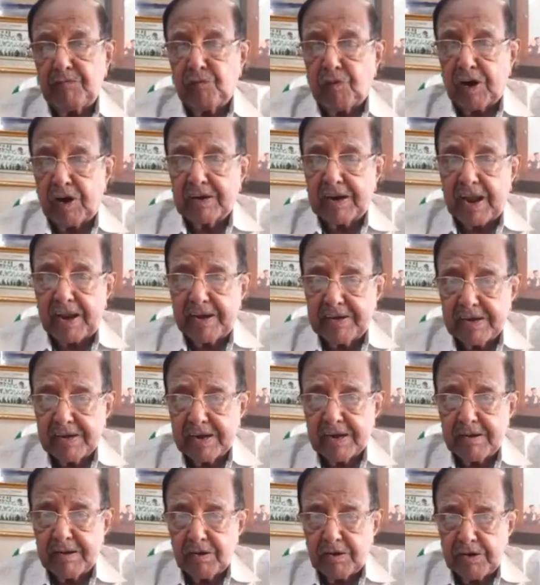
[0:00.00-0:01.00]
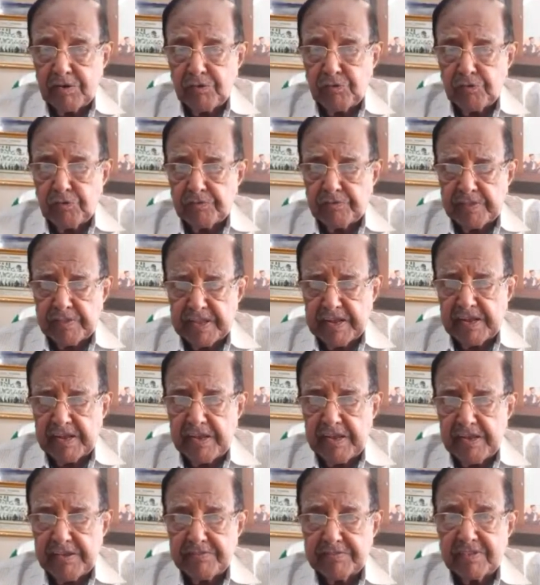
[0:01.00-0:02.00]
What I do think
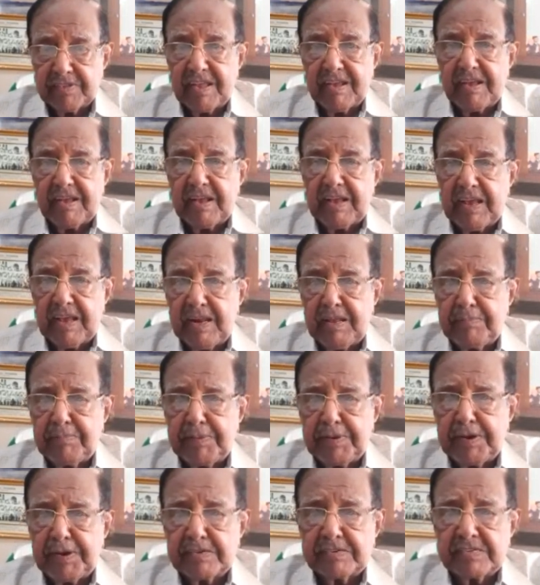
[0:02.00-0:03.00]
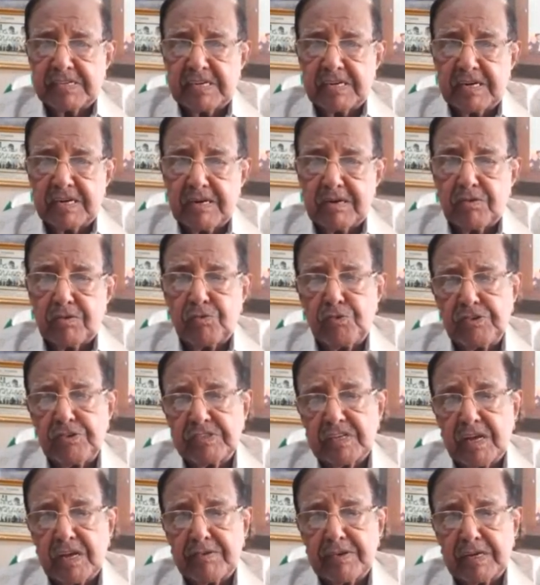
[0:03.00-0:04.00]
is, any person who
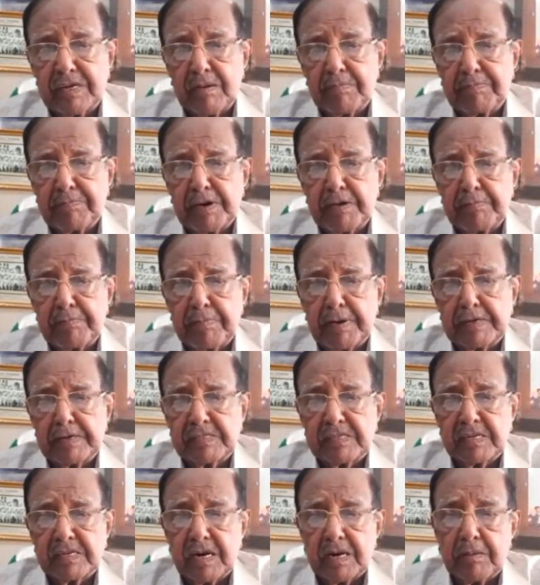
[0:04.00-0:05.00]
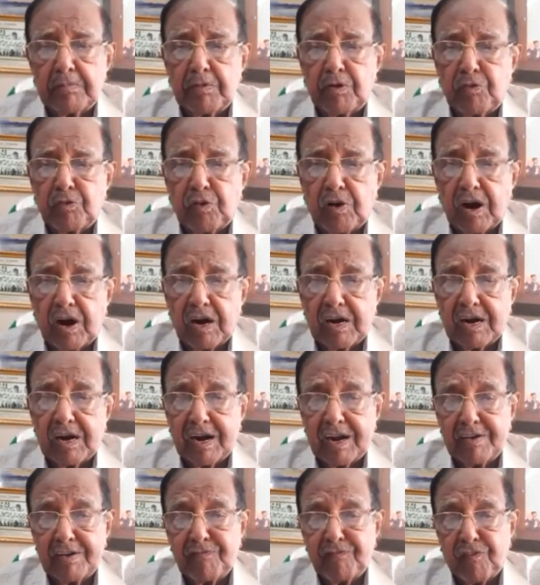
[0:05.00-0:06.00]
is having a blood pressure above
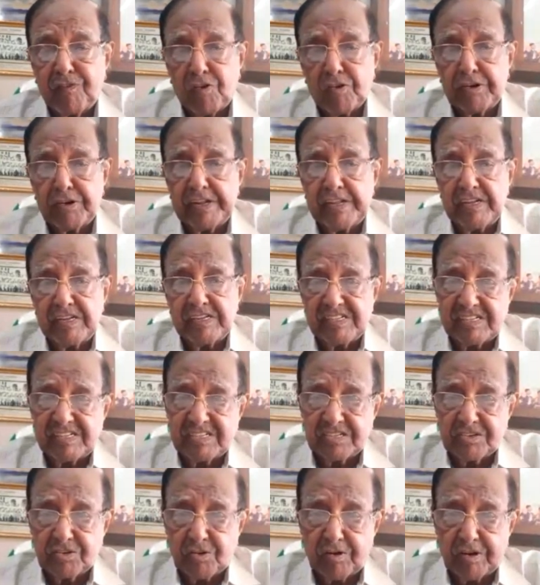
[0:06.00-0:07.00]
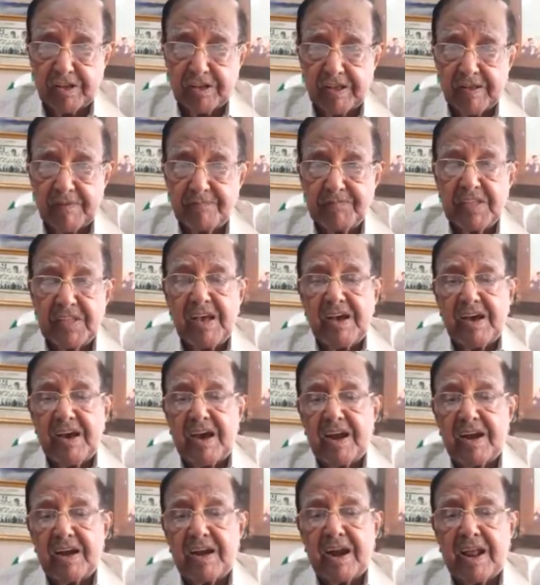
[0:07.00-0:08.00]
140 systolic
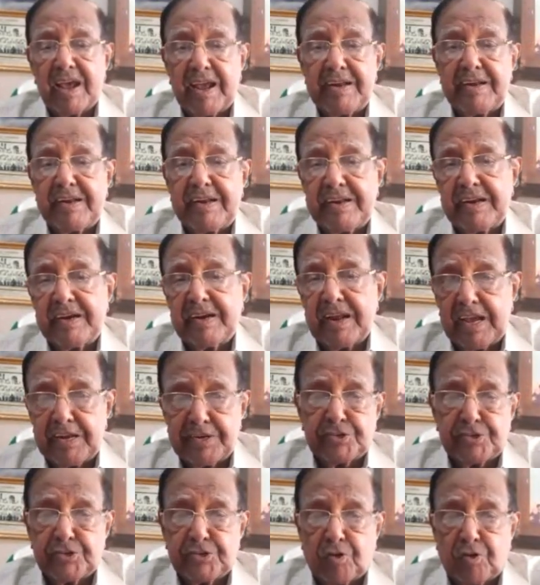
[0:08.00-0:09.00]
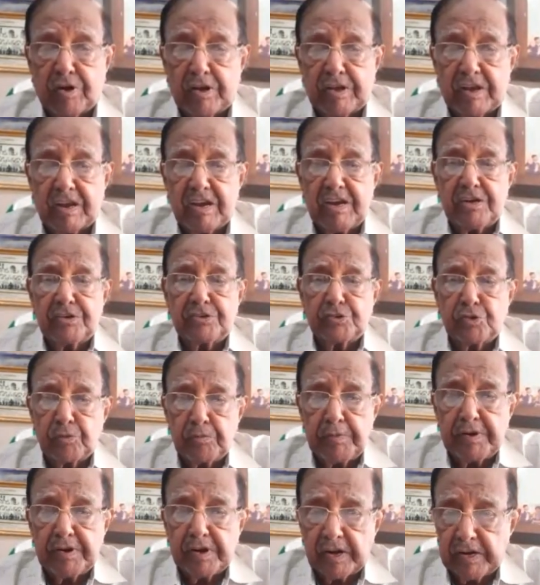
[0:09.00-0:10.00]
and 90 diastolic
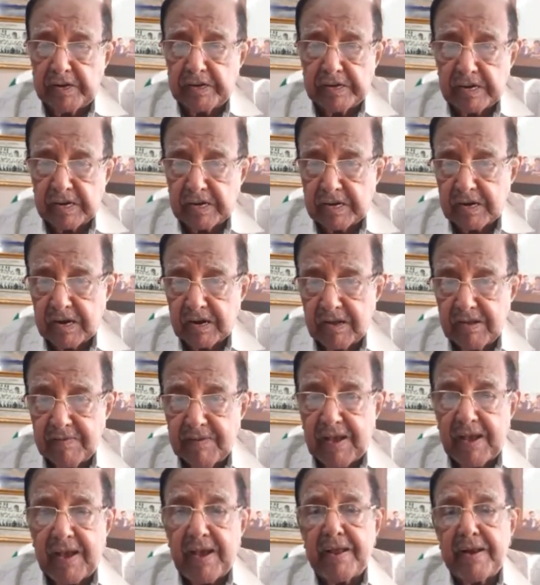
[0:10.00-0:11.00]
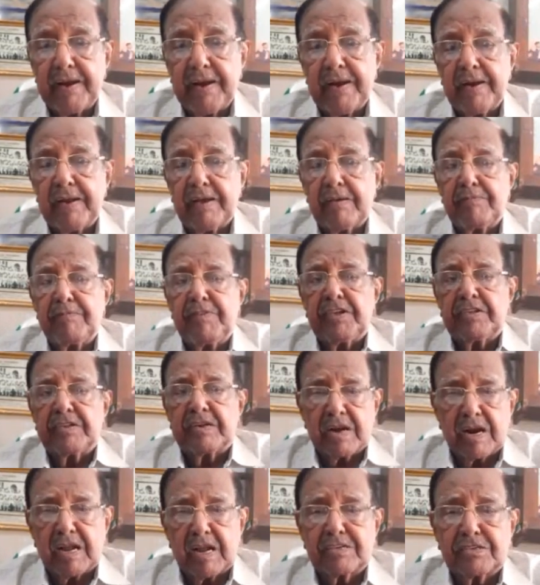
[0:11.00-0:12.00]
should be treated and
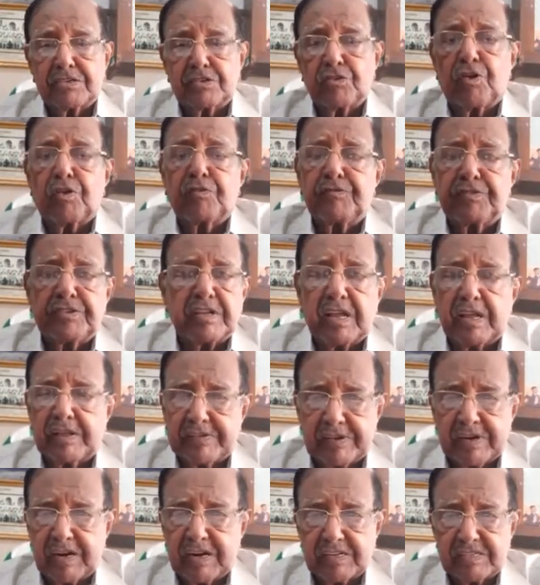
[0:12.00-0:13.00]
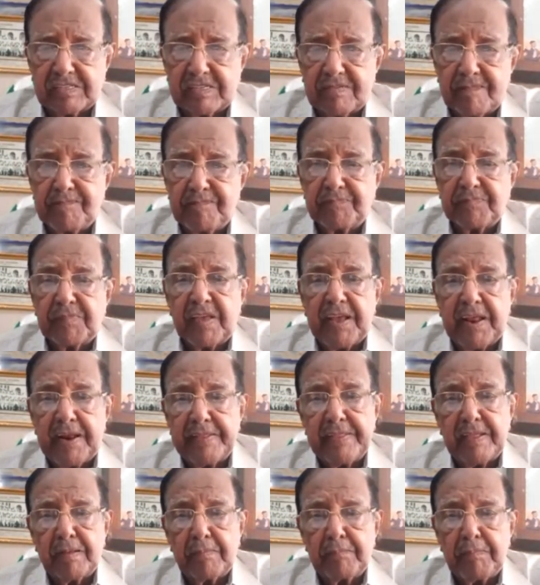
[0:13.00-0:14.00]
with drugs or with other drugs.
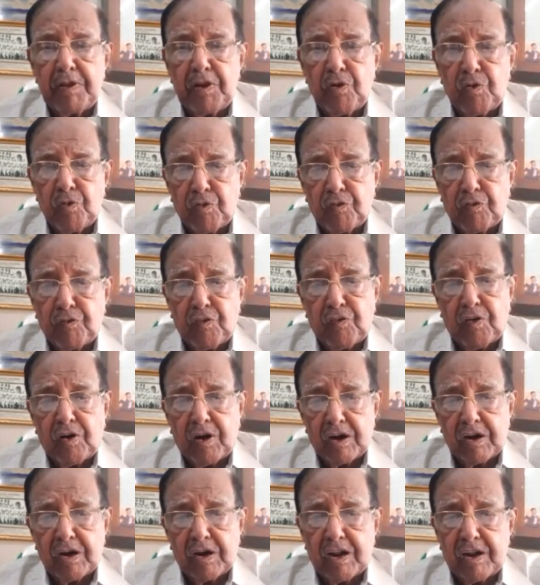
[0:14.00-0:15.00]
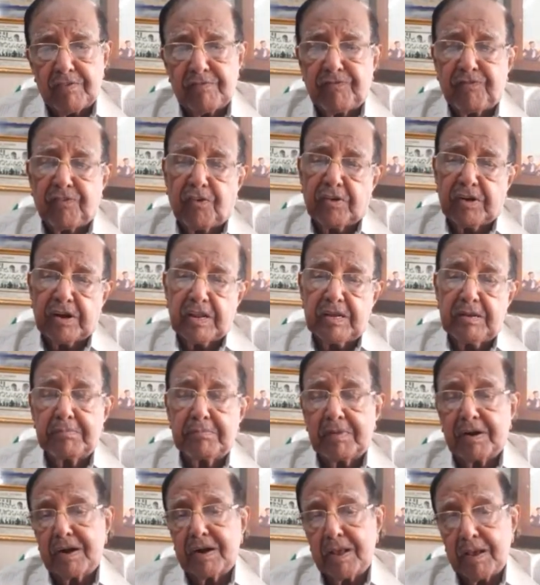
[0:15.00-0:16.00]
Anything below 140
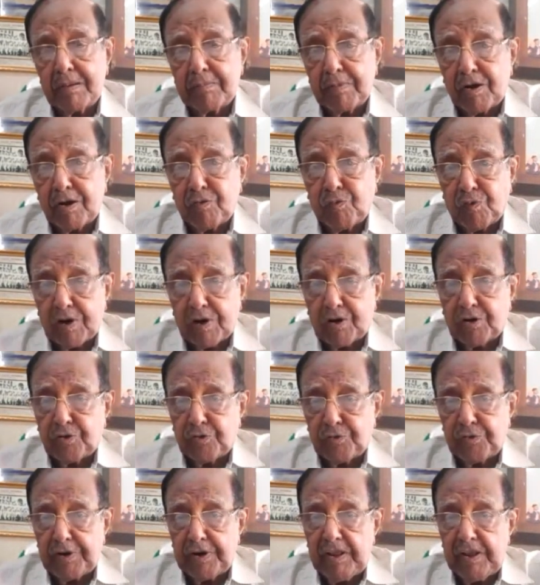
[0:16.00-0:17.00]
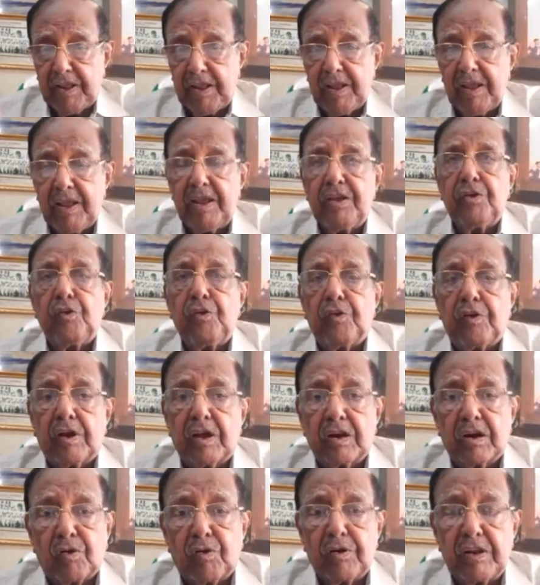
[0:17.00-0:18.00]
but above 120, you
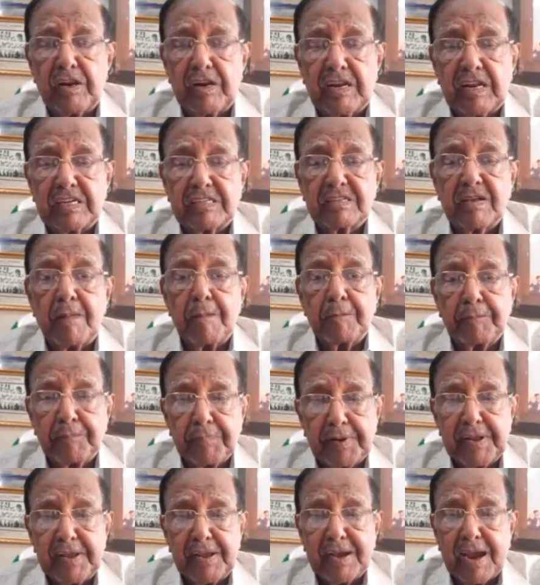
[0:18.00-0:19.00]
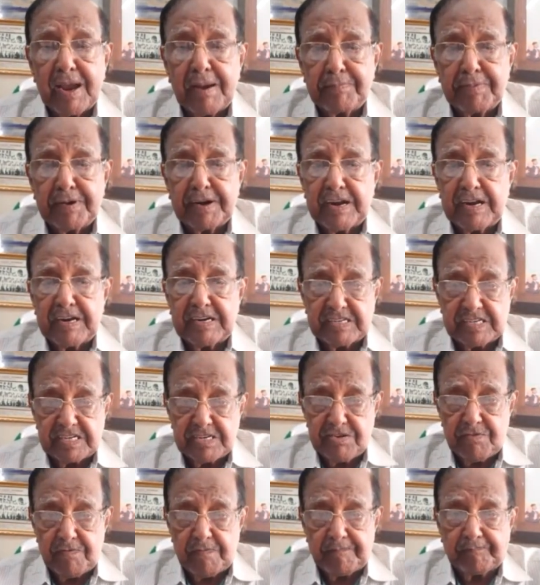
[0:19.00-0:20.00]
can call it as
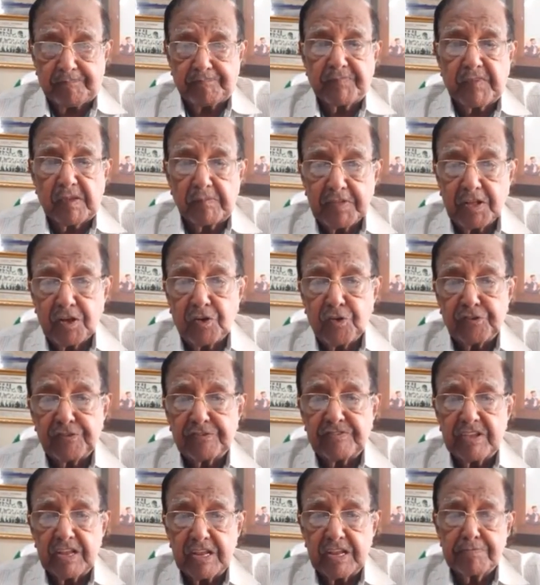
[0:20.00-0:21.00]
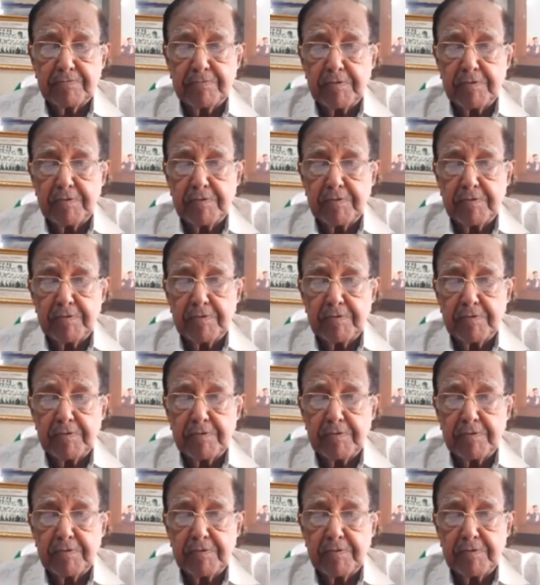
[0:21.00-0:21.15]
pre-hypertension, because these